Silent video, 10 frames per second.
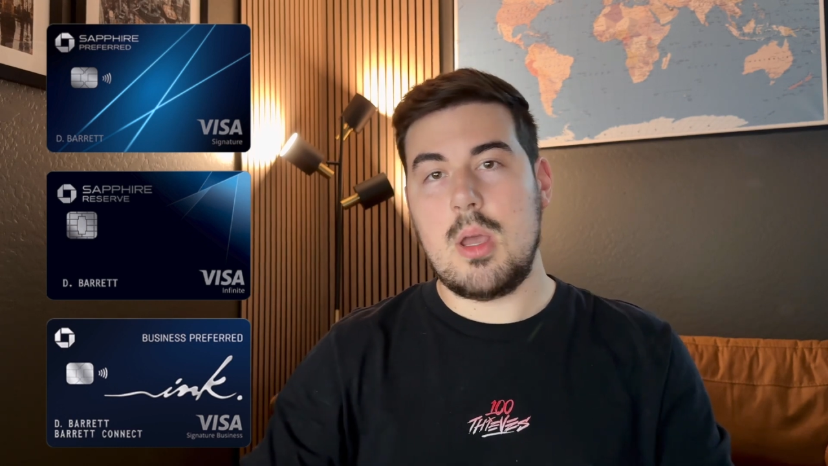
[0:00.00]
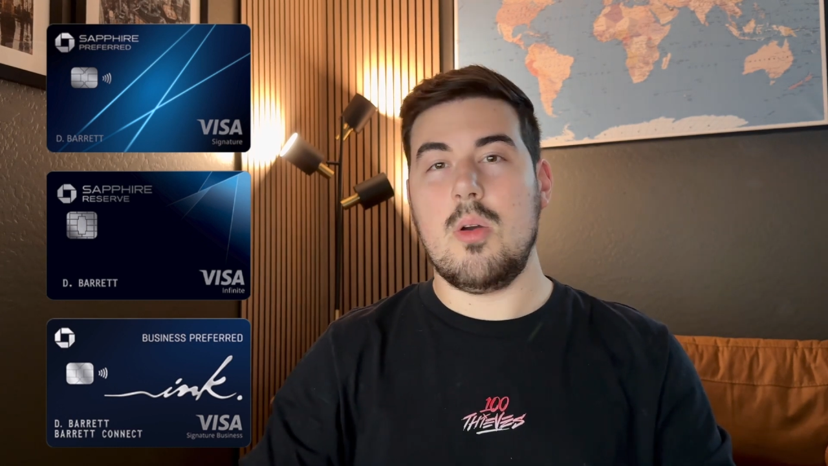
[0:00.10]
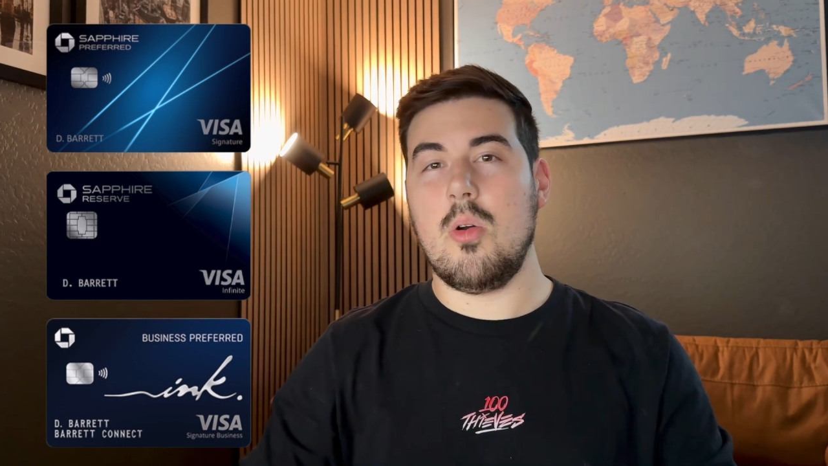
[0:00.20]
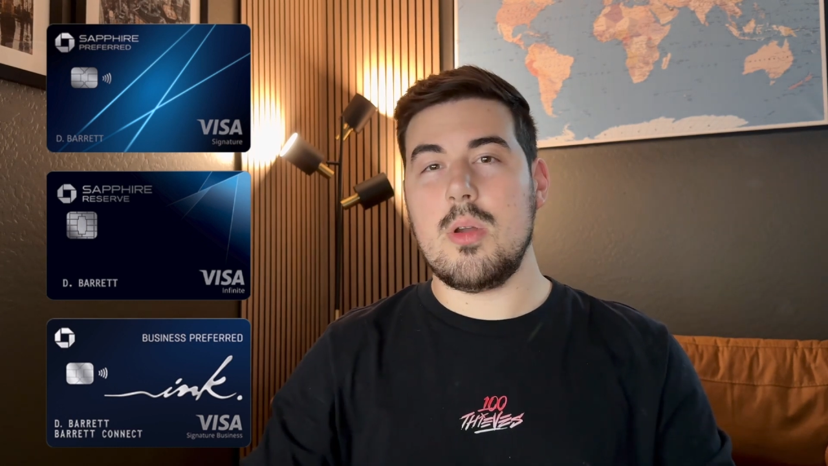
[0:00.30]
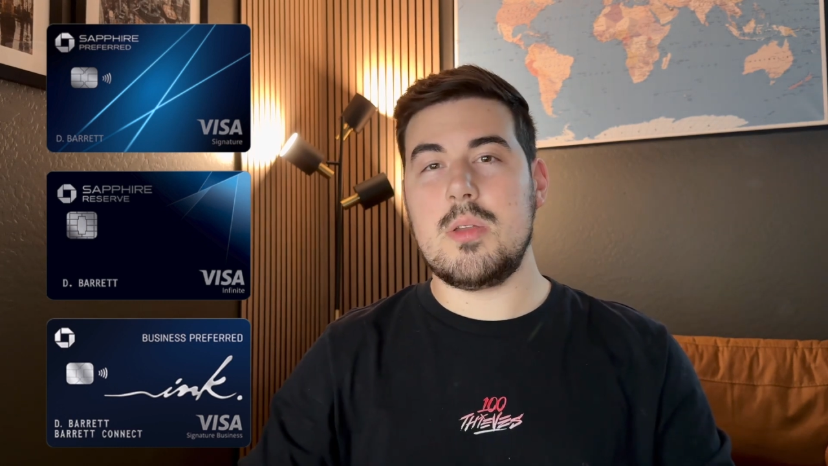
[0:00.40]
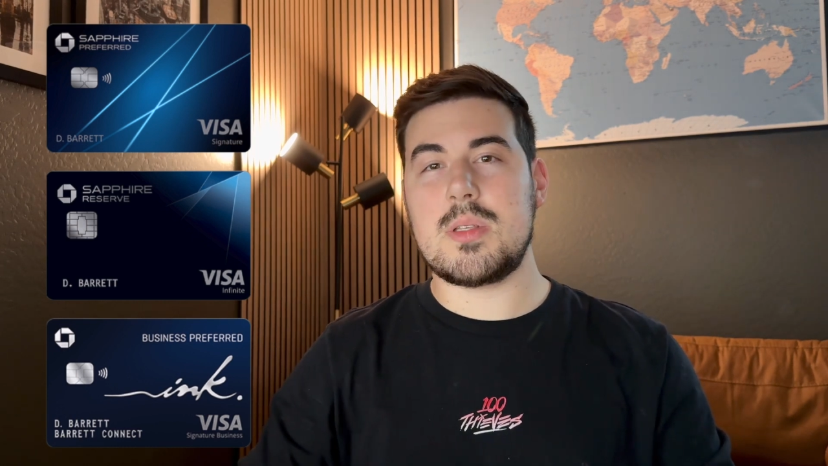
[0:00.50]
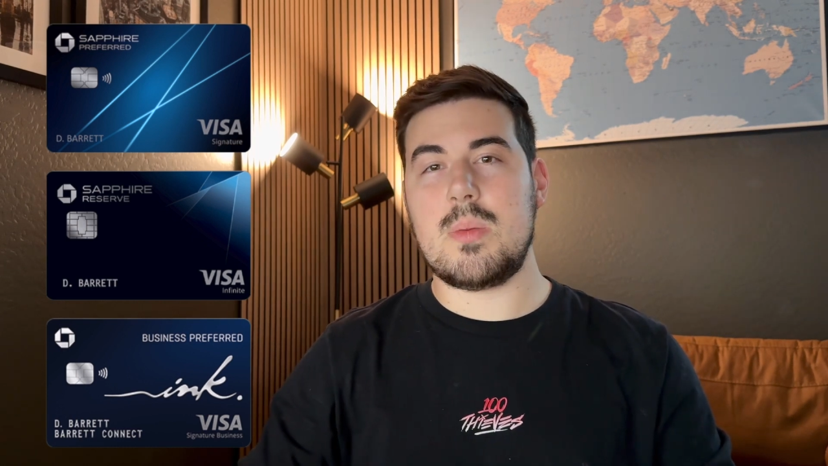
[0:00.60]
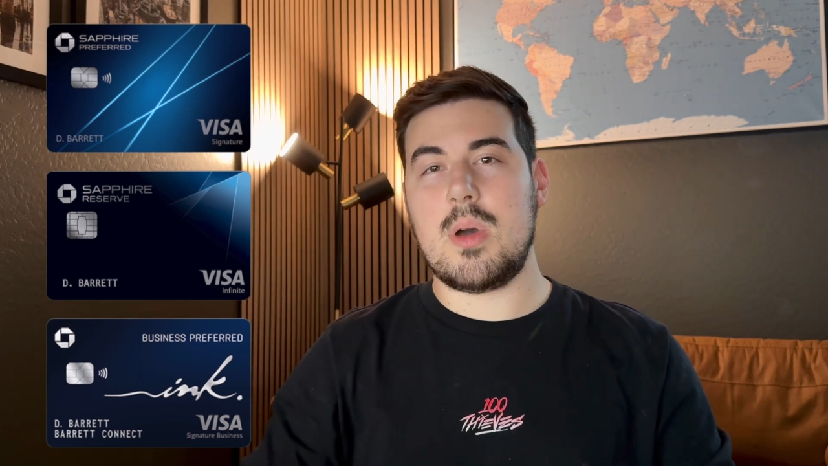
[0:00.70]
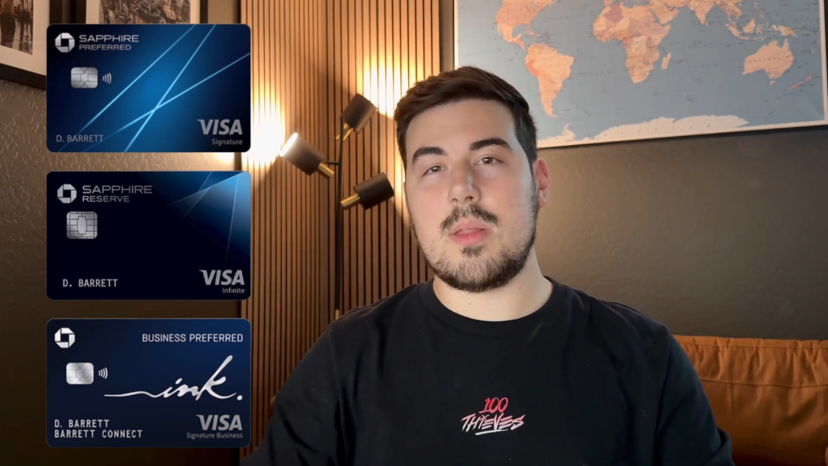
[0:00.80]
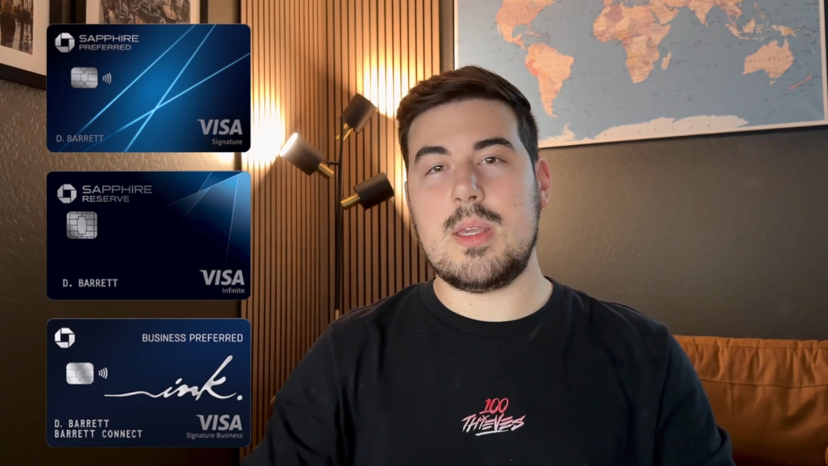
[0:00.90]
or use
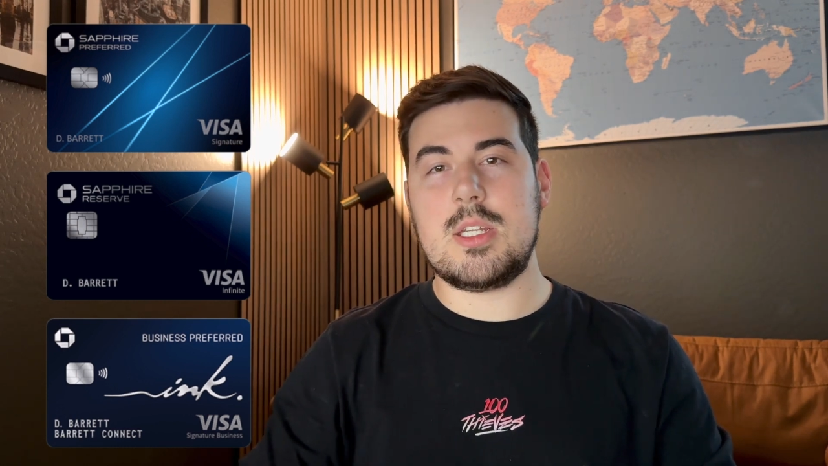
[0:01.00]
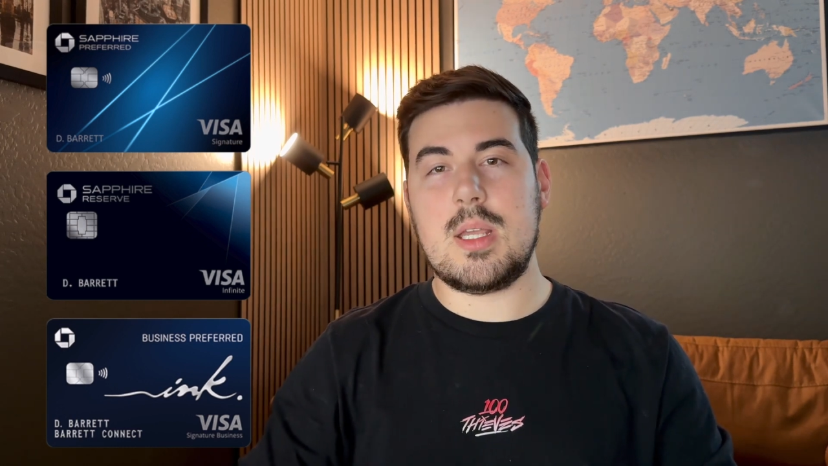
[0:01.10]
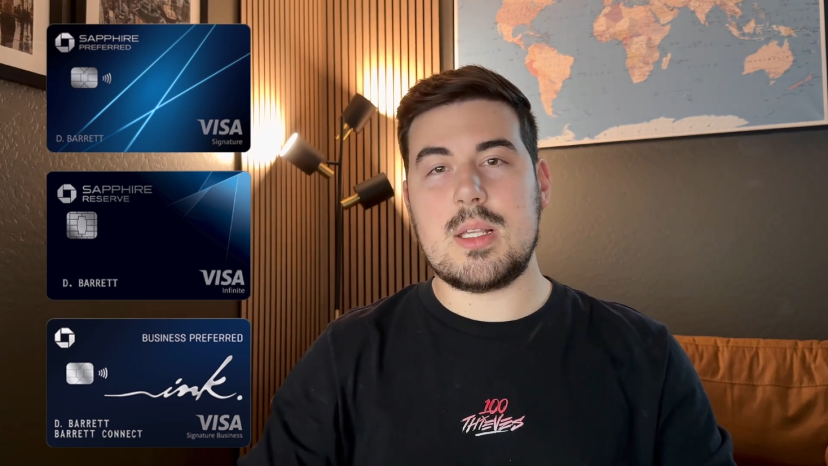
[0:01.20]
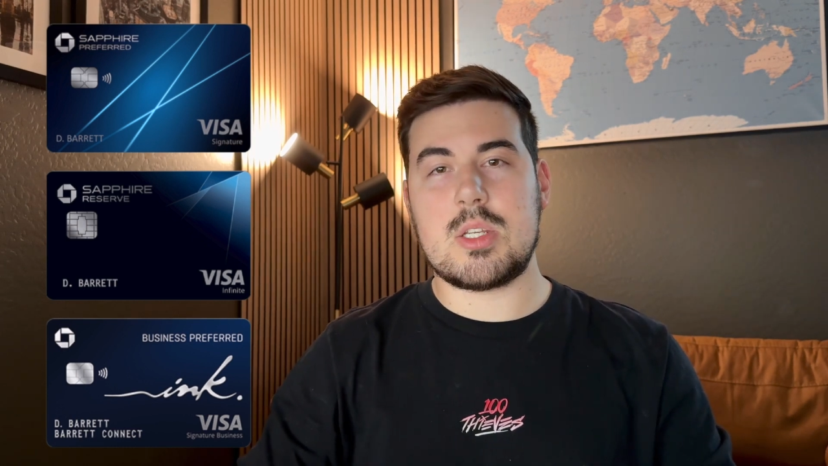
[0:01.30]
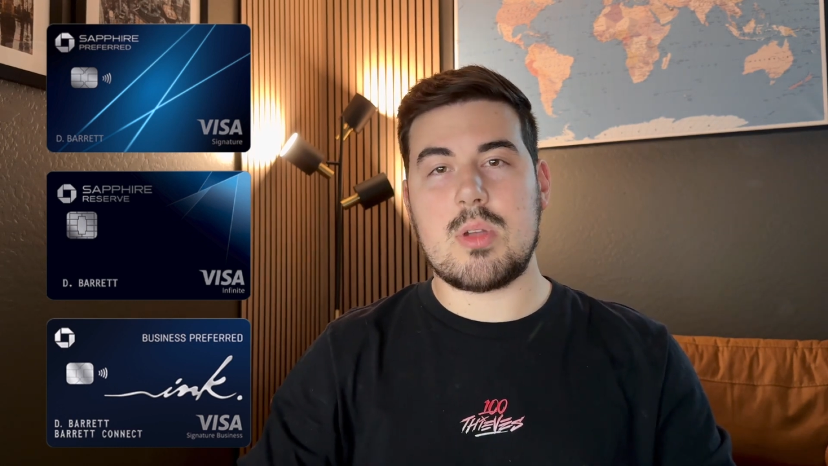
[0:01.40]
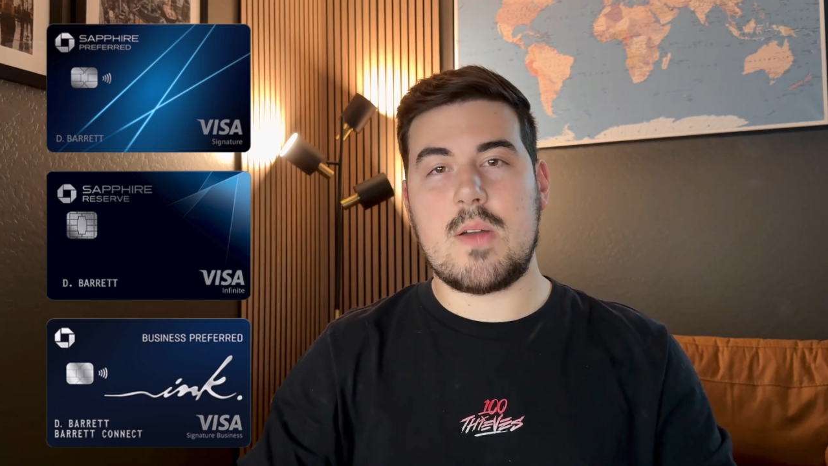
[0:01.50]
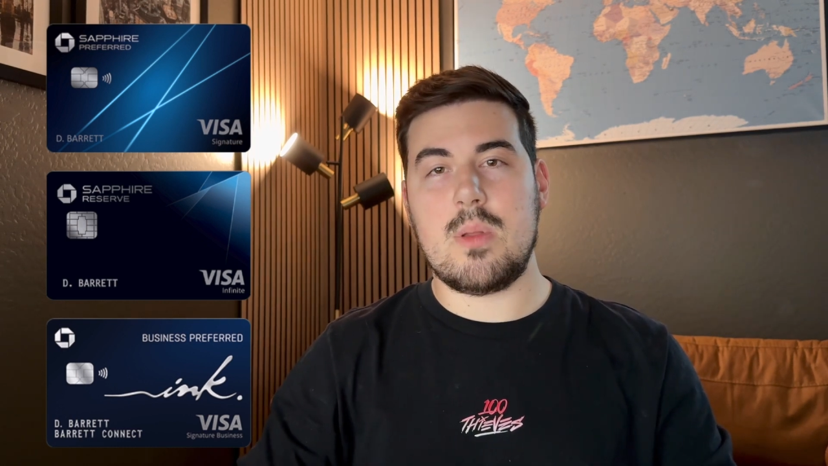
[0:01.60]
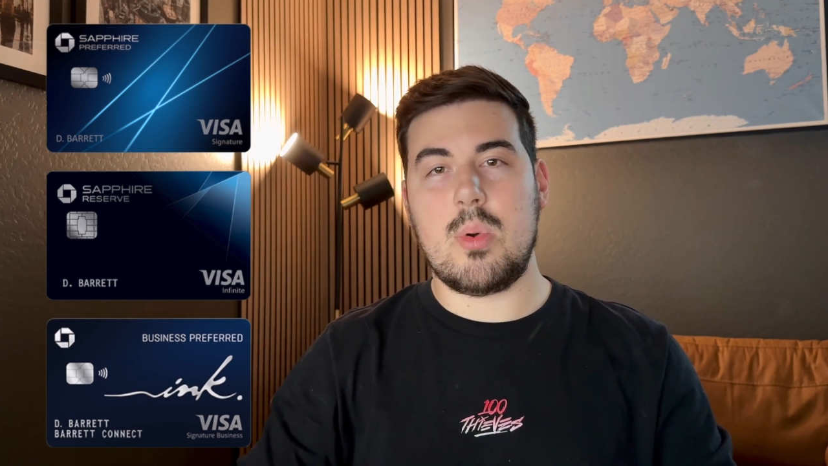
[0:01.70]
them on the Chase Travel